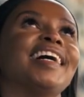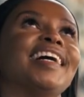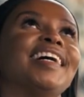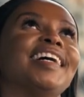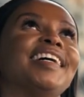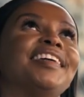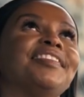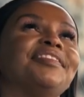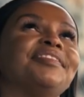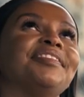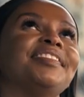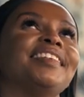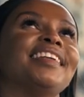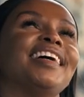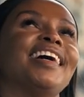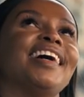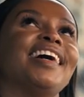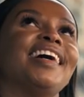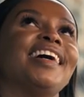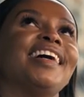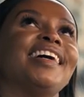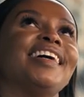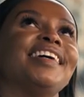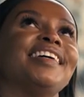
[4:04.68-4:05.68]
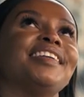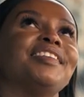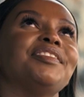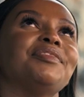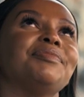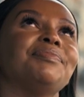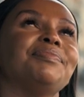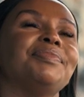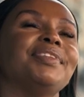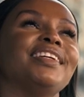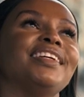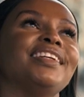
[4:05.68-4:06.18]
I have not
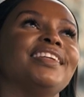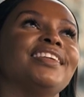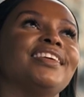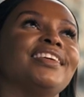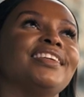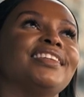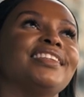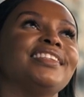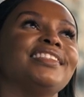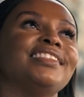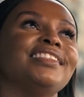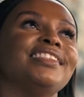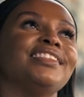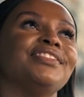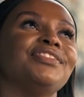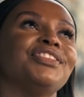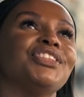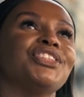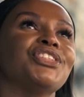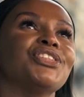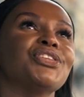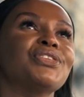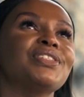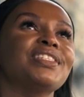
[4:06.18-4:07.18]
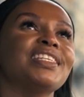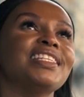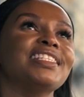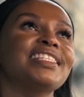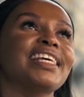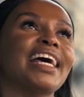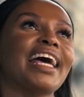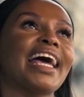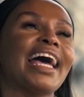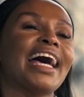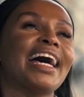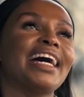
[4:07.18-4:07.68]
been on a TV show since
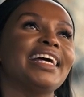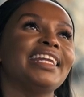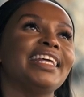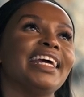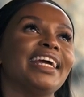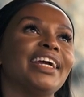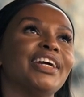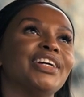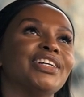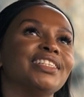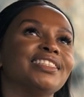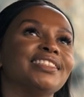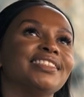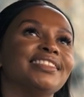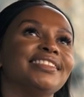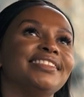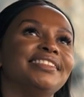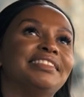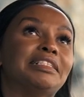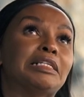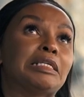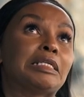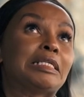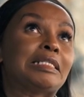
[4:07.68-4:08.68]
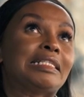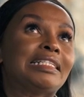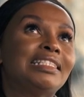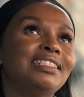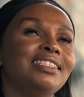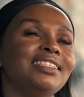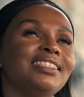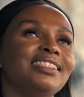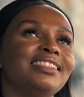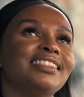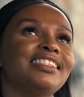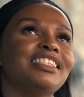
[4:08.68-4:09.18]
I had hair.
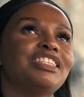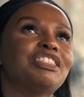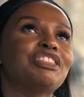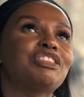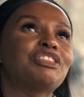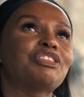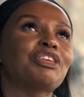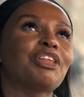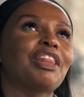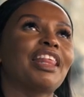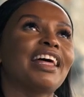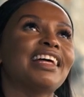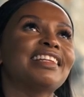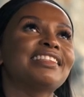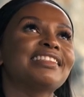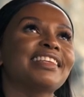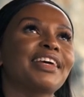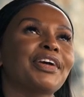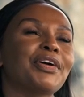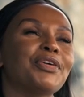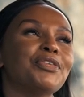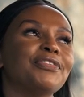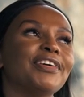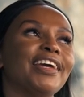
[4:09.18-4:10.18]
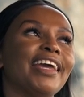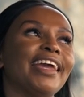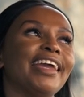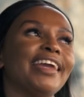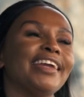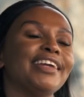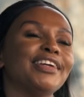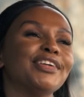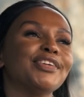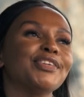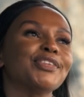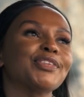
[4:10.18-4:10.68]
So that's like over
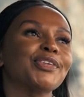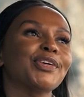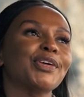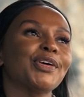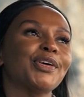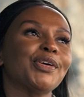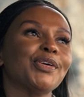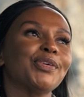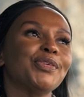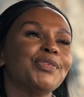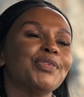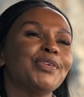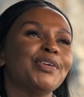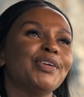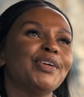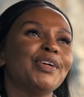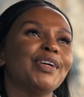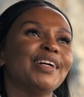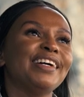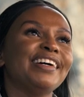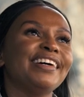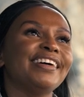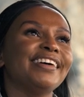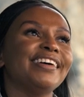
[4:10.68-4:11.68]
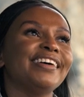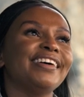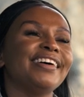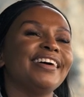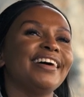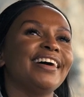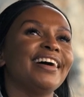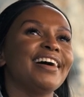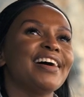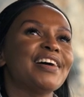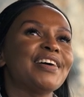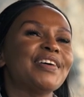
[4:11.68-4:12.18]
8 years ago.
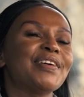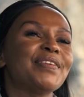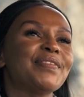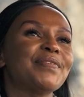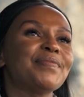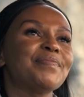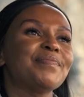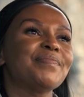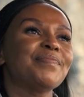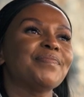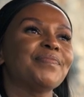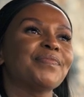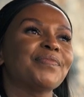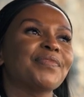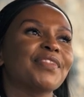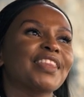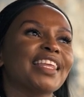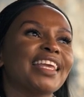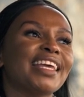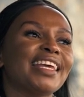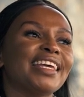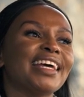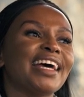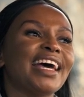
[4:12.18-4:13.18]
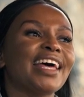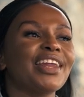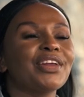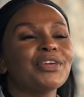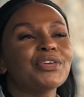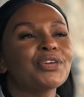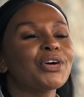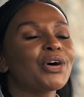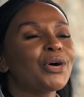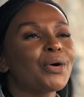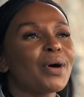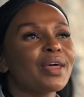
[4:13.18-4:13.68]
I
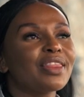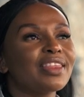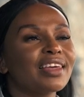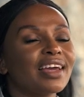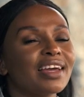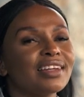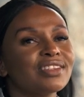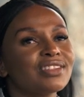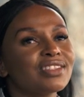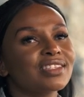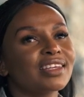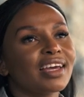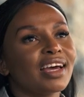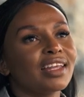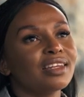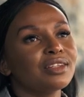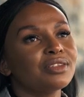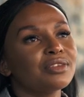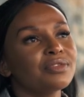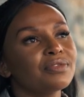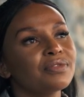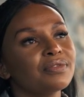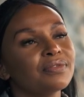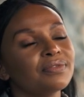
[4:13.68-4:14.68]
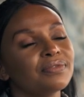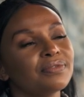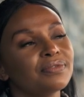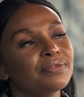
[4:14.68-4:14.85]
don't know, I think I just kind of